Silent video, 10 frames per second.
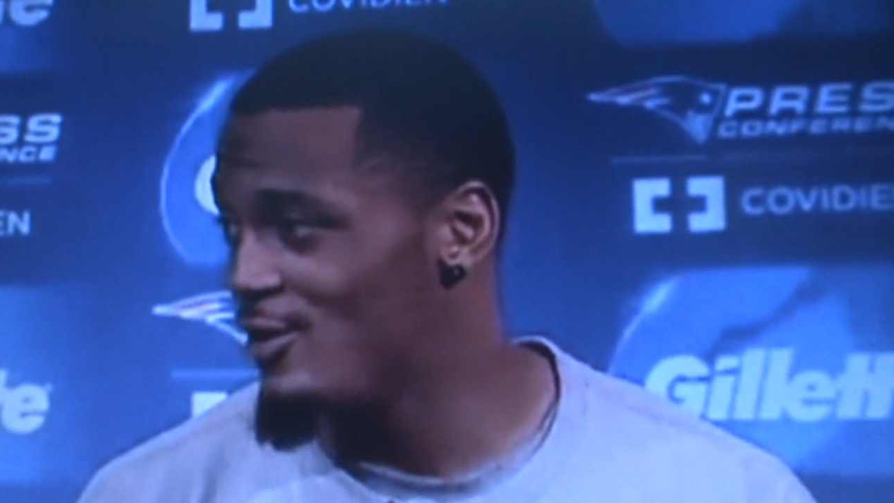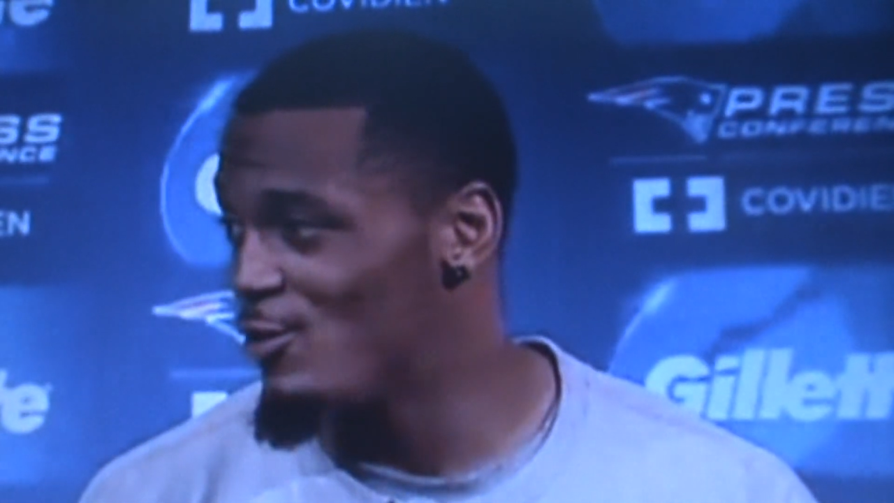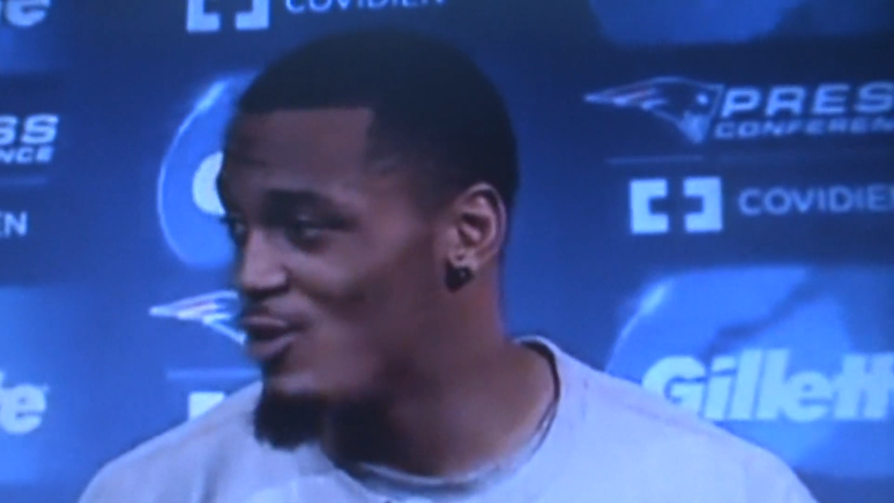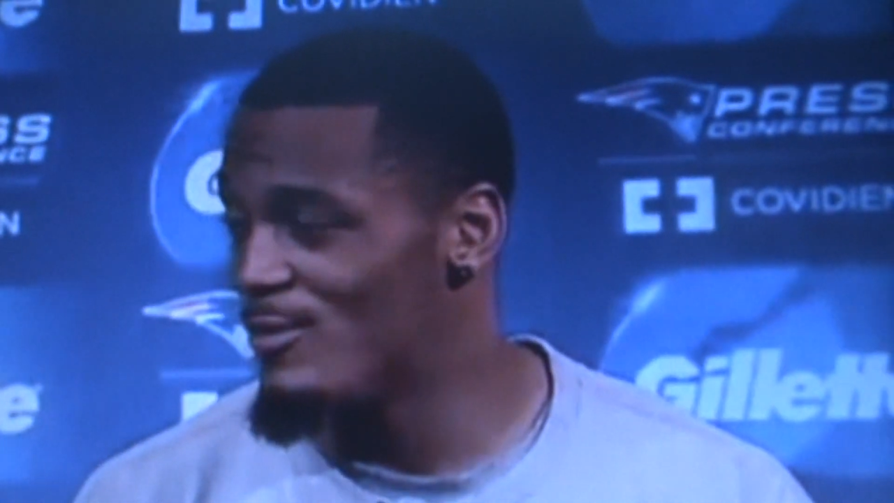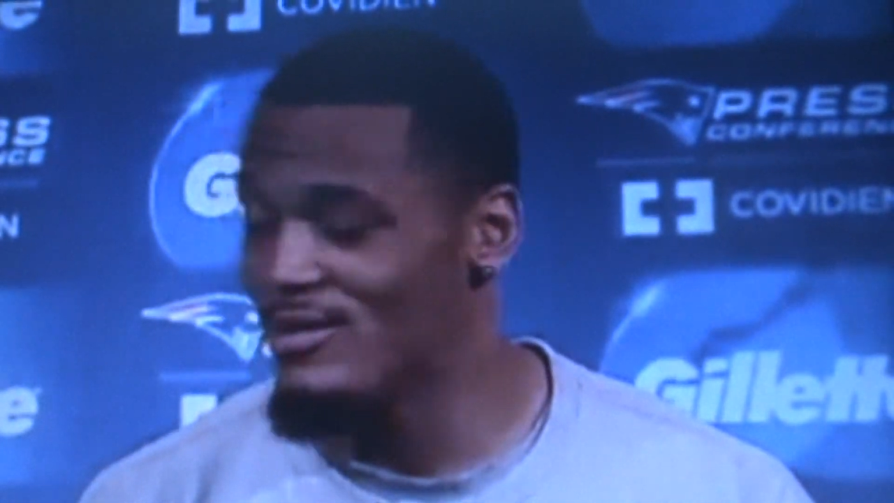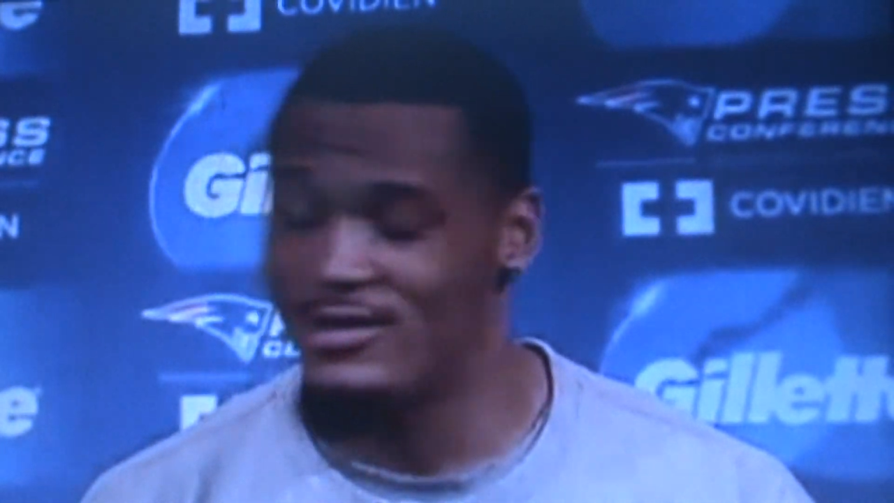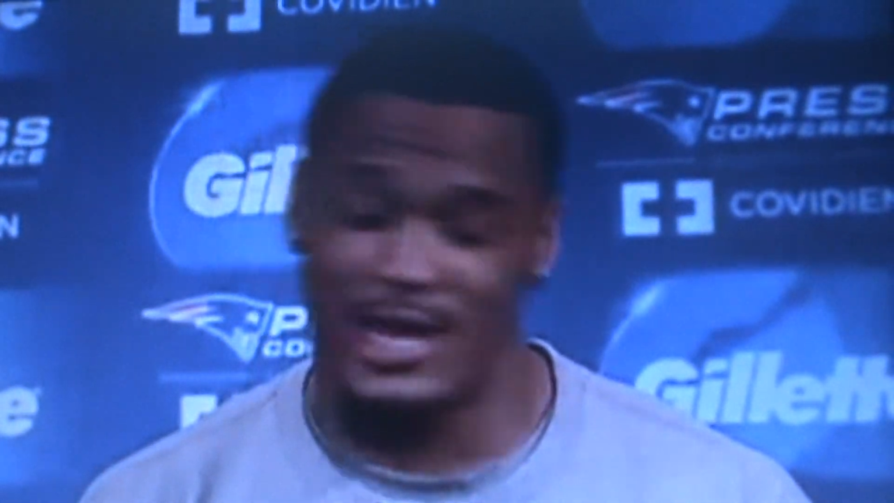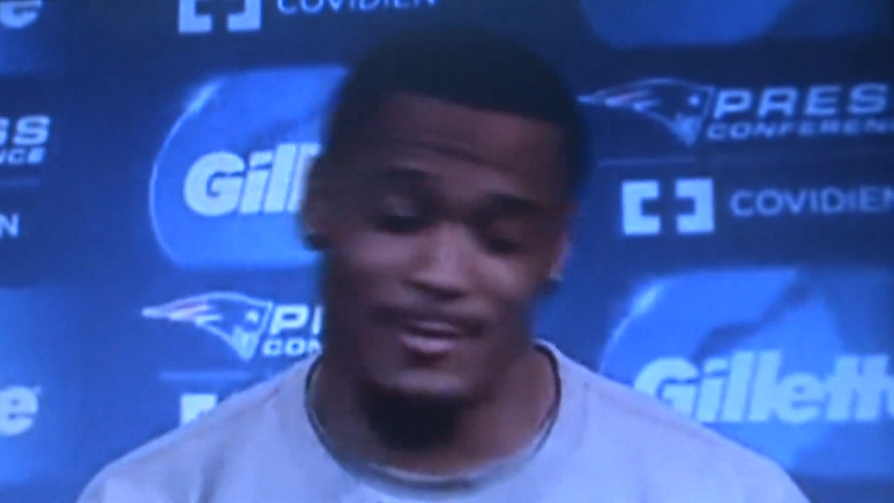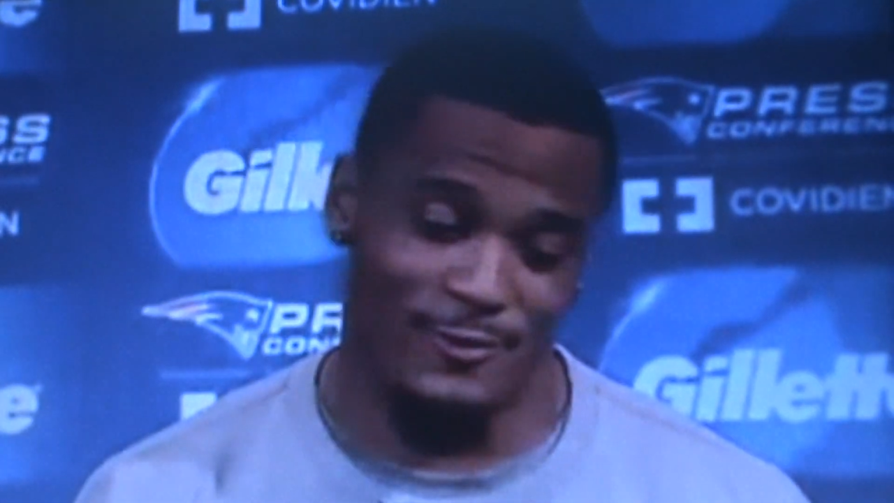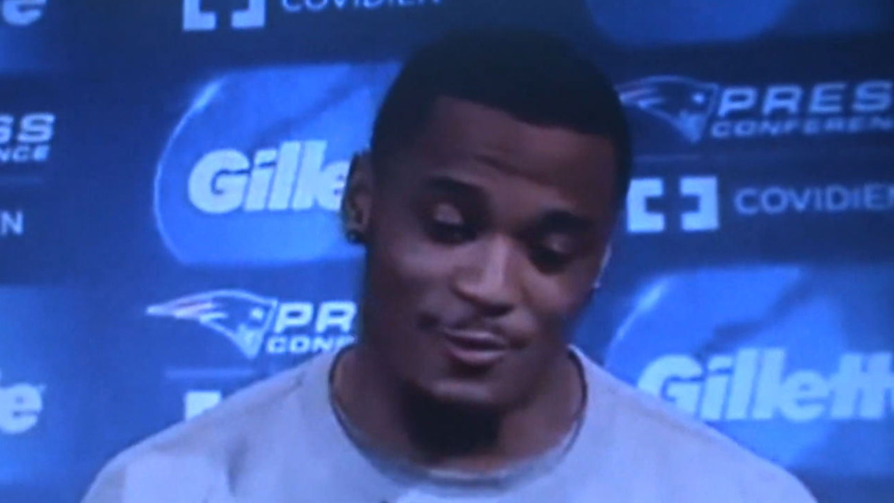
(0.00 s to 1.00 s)
Don't worry about the
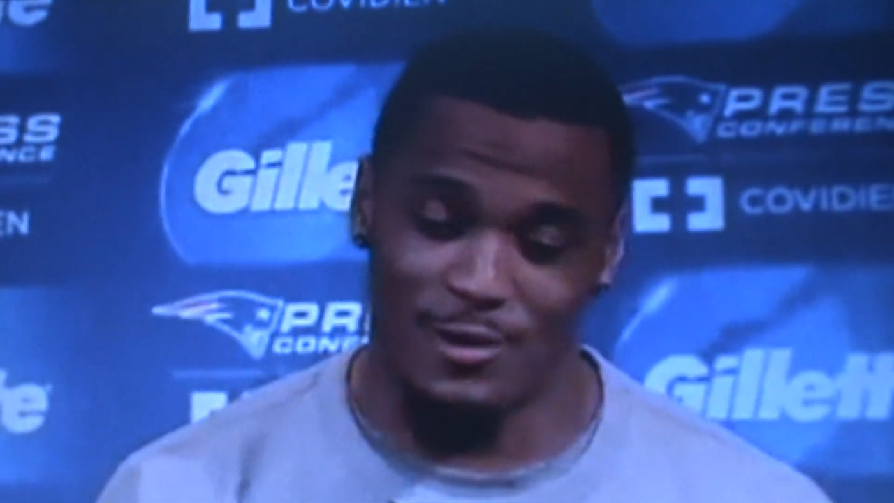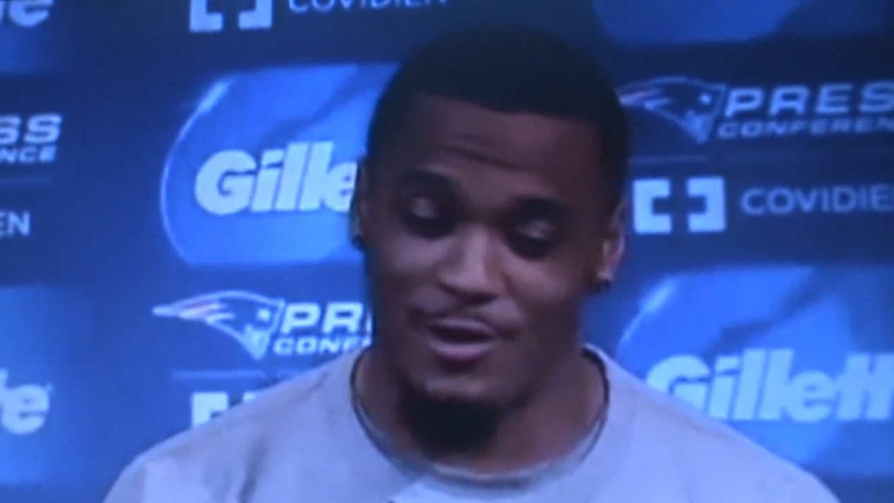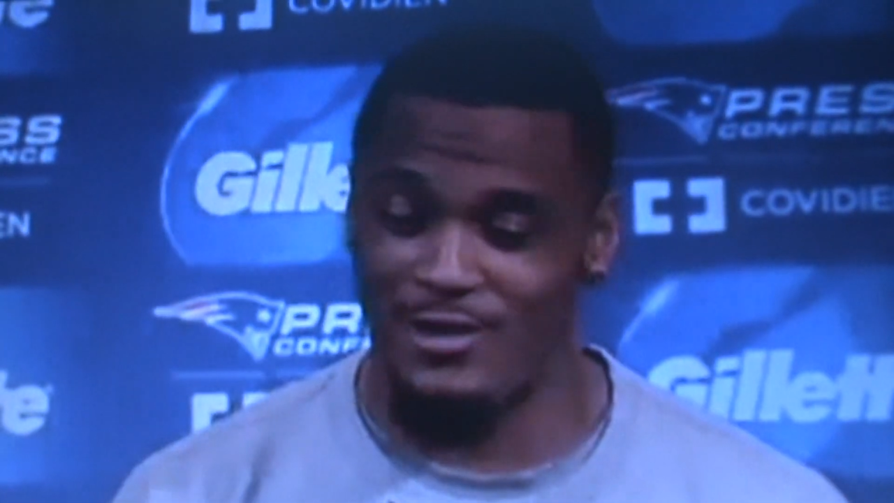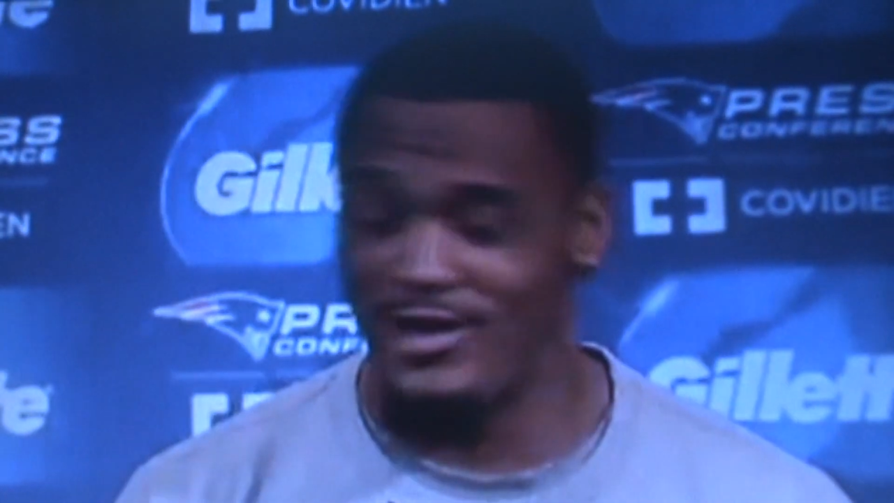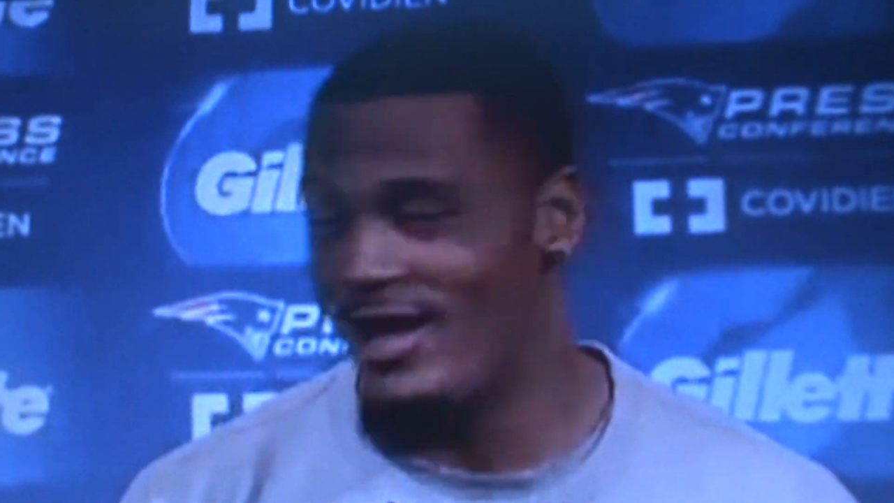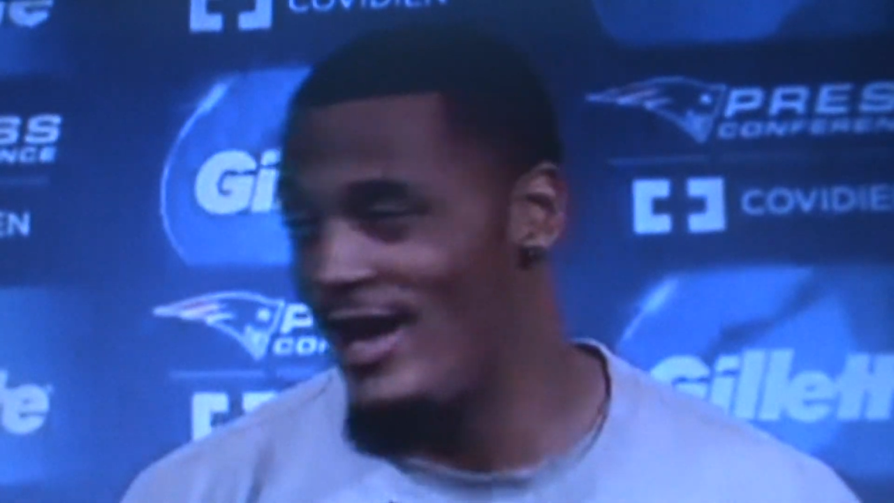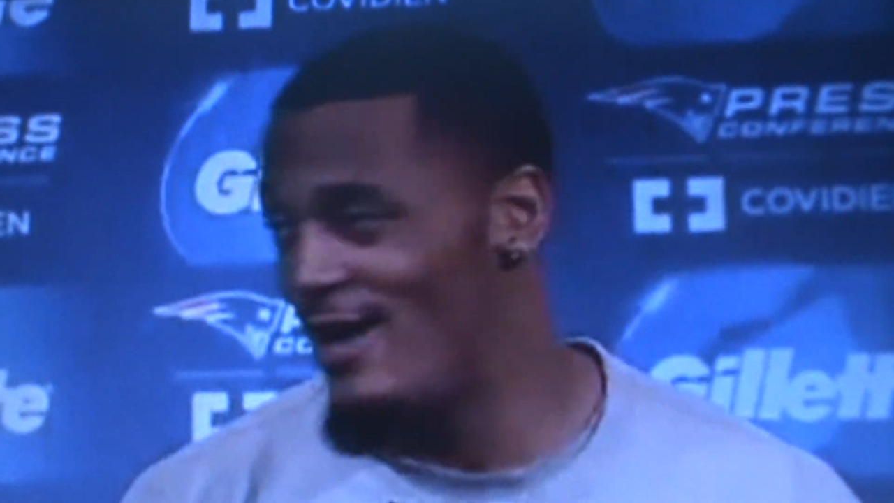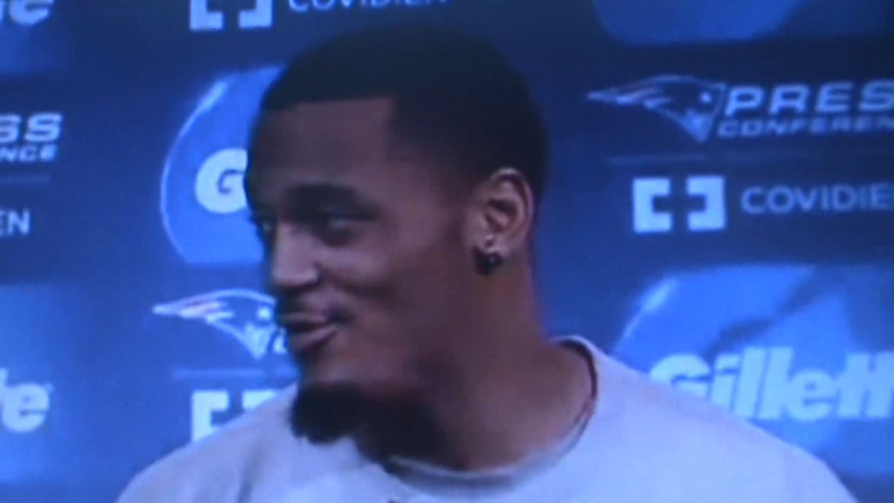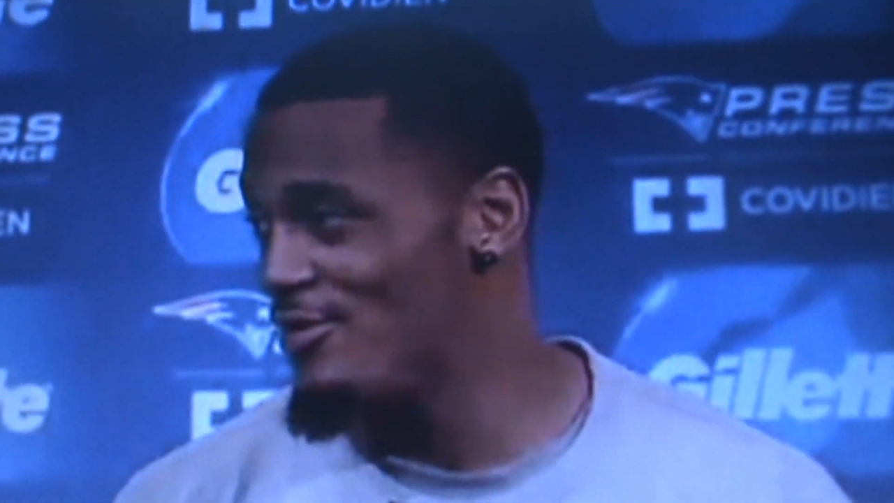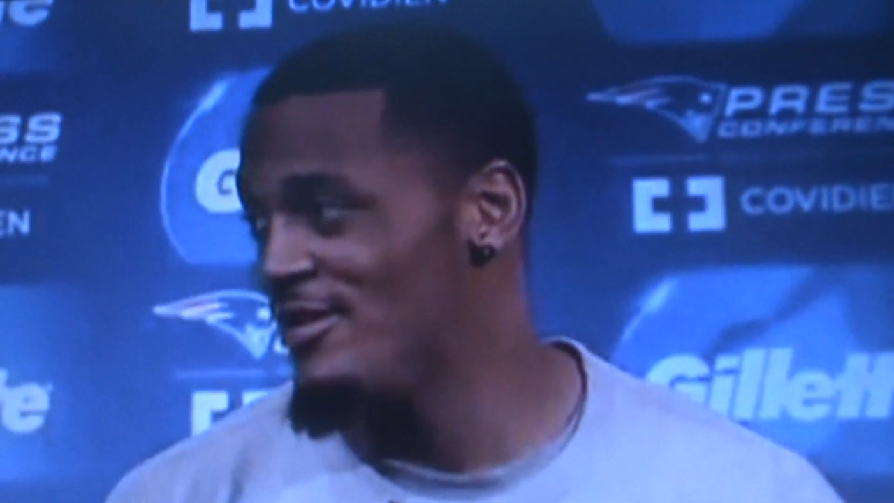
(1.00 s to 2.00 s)
day before or the day
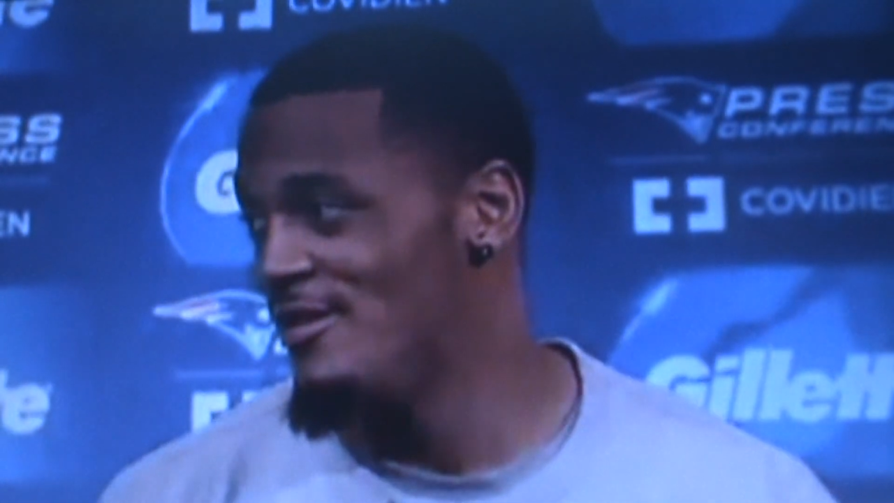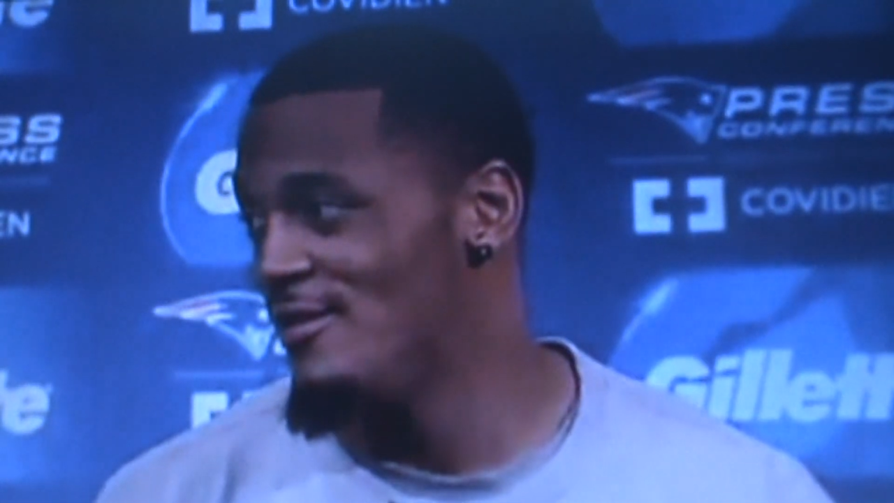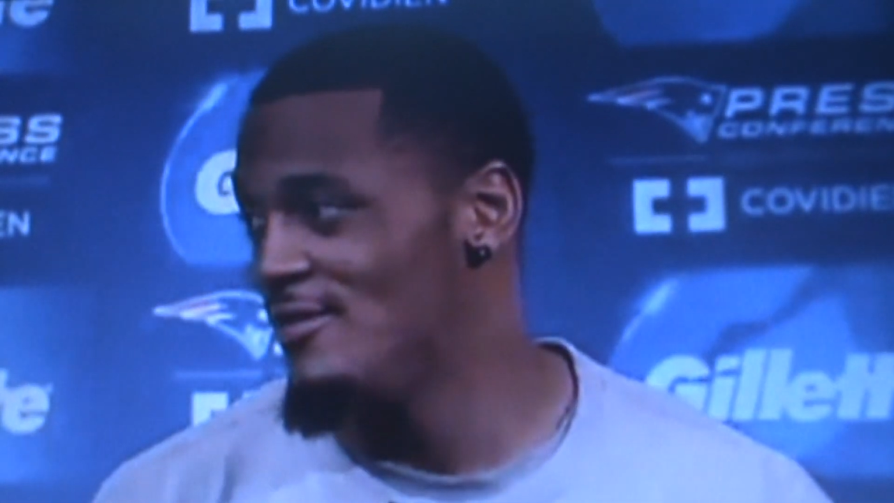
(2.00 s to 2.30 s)
after.